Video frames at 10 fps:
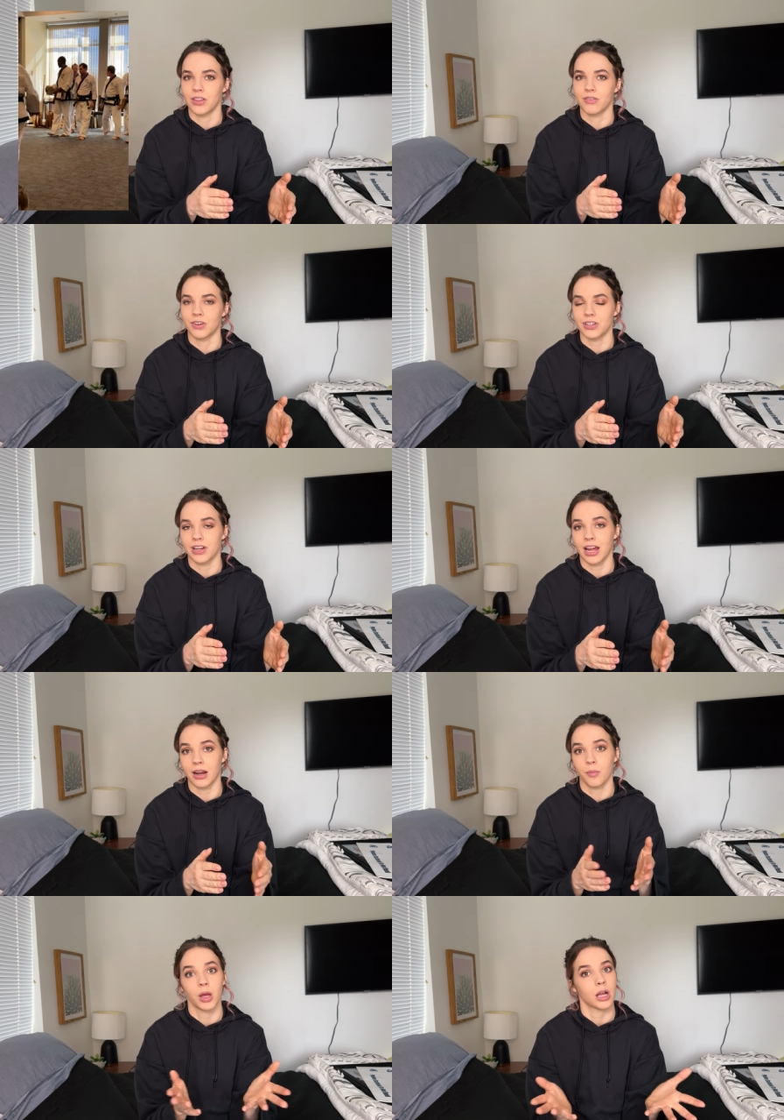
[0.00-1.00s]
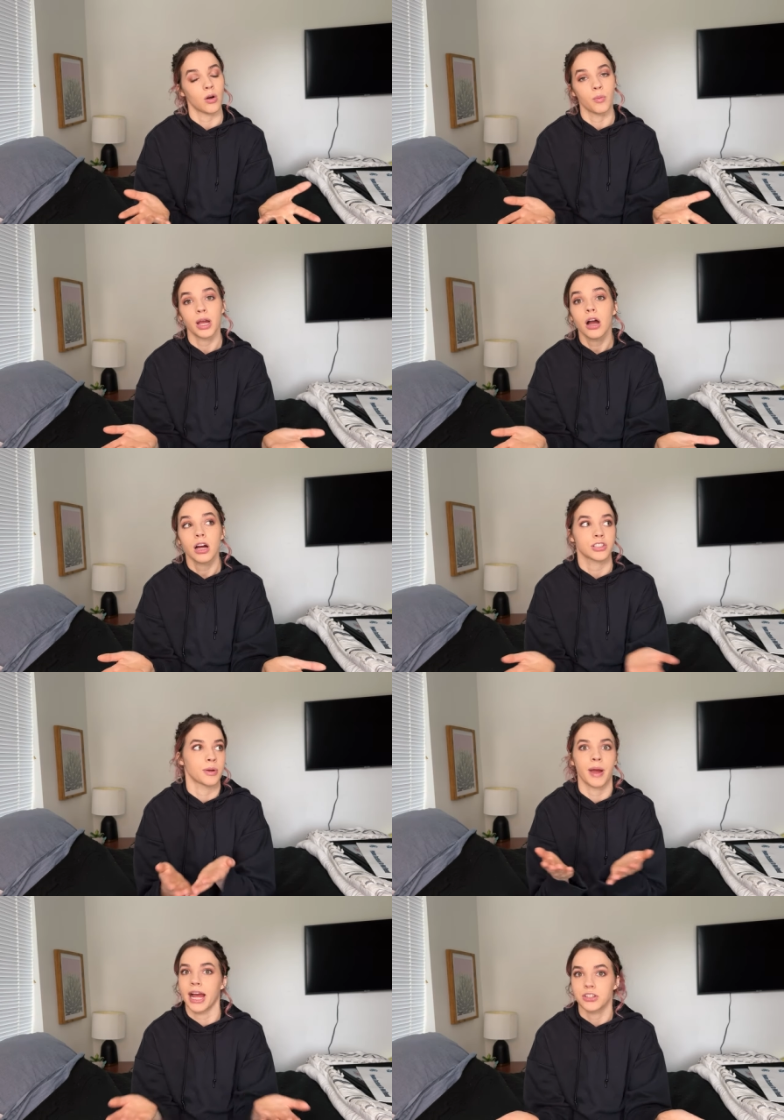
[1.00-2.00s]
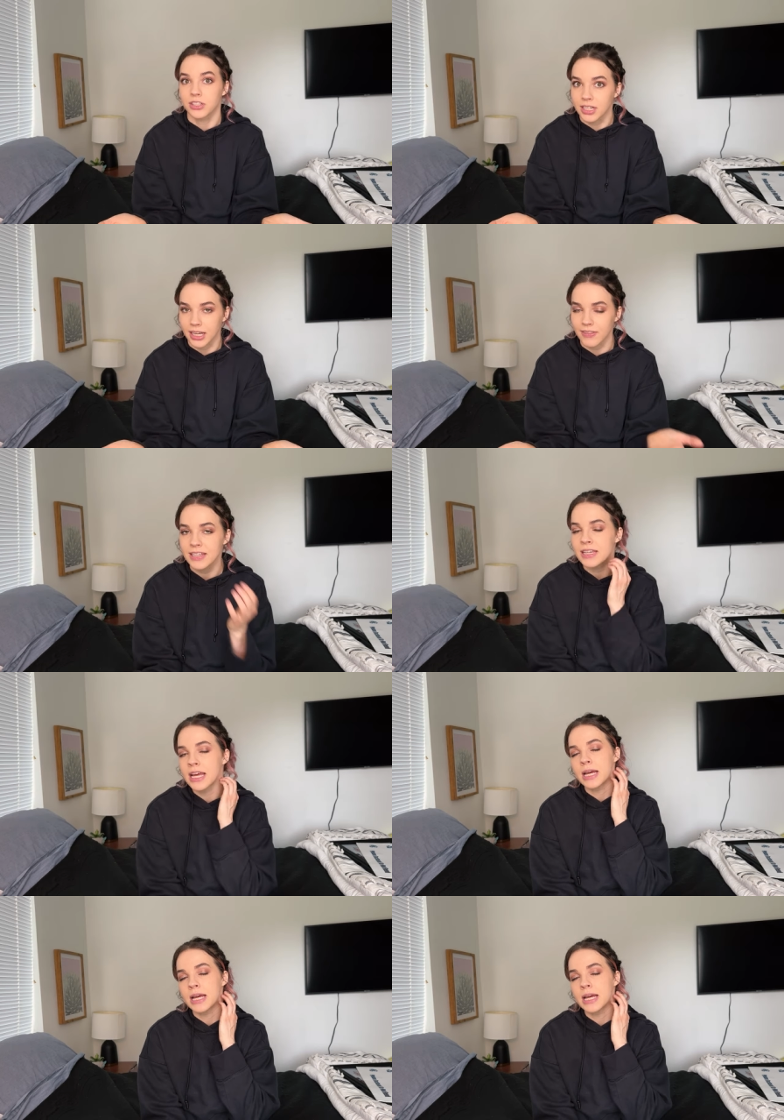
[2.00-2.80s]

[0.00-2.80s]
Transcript: Um, first night and I'm like, oh my gosh, am I actually gonna get this?